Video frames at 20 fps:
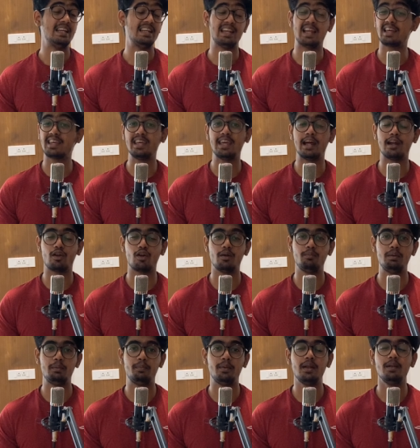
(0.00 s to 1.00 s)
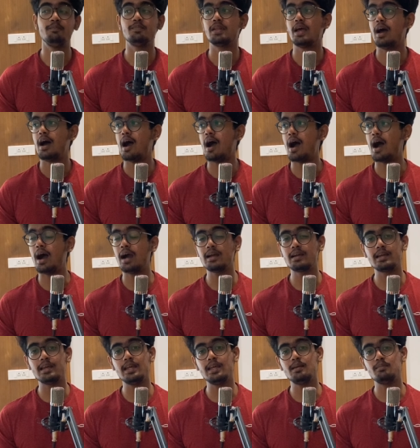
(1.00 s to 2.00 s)
Lucky Android people,
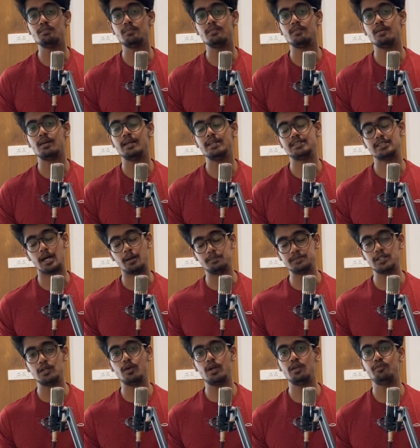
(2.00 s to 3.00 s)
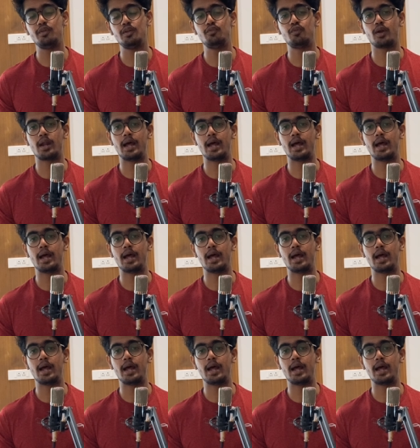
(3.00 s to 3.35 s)
Anki is absolutely free for